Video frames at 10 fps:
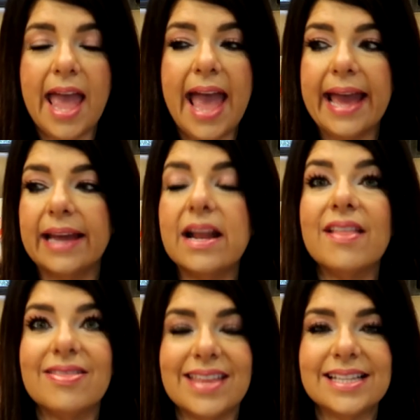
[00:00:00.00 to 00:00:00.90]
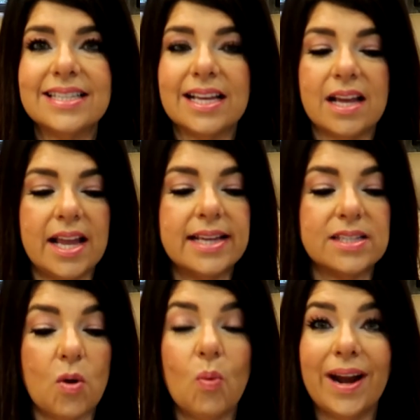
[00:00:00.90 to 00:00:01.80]
And this
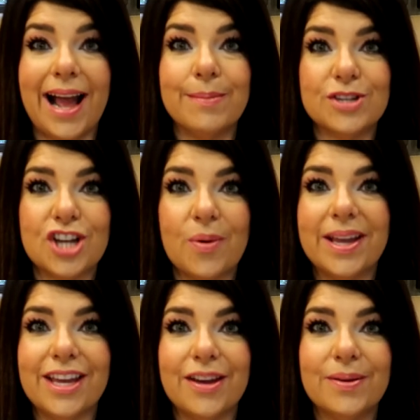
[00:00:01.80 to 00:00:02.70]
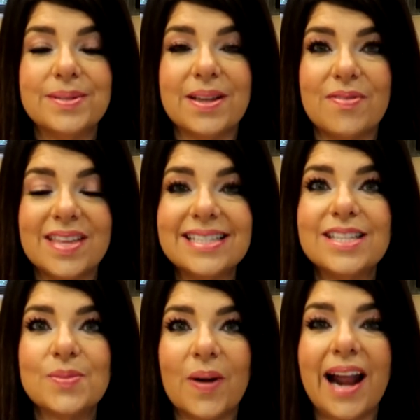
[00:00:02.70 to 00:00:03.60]
is what I'm showing you. So this
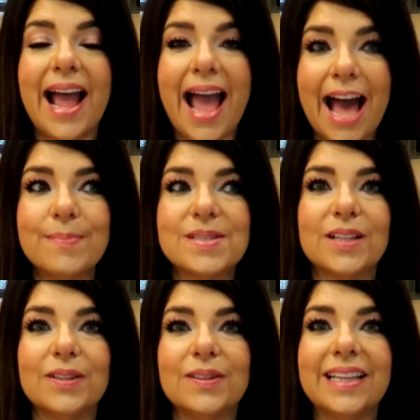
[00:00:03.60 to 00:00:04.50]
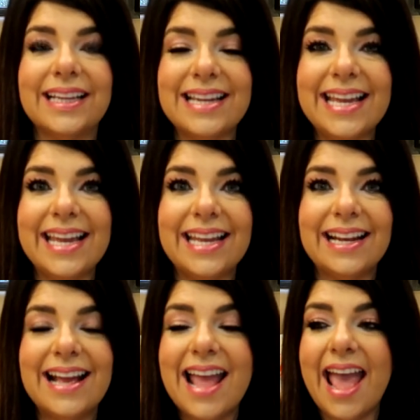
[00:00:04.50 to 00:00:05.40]
is what I absolutely
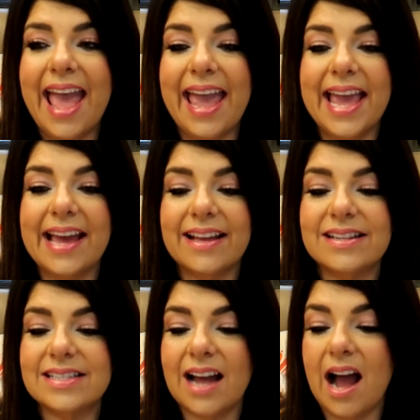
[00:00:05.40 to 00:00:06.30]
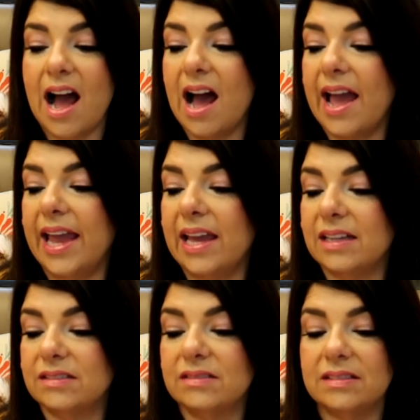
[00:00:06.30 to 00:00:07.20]
need and I,
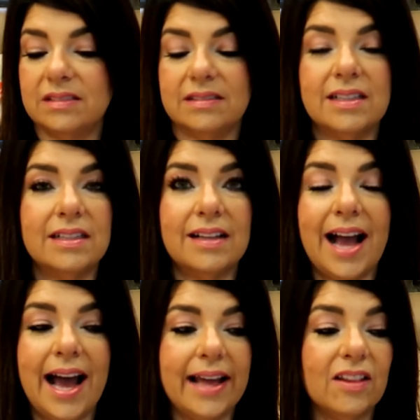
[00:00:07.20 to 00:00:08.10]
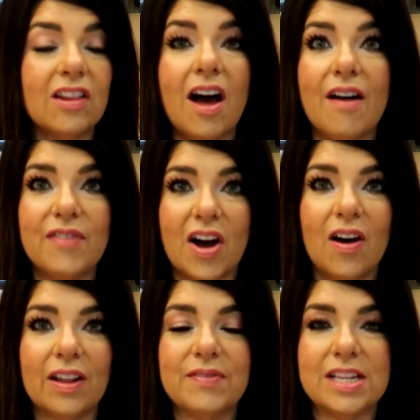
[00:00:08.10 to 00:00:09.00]
I love
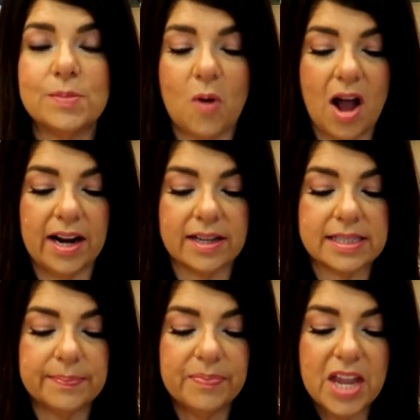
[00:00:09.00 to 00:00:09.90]
all of these products.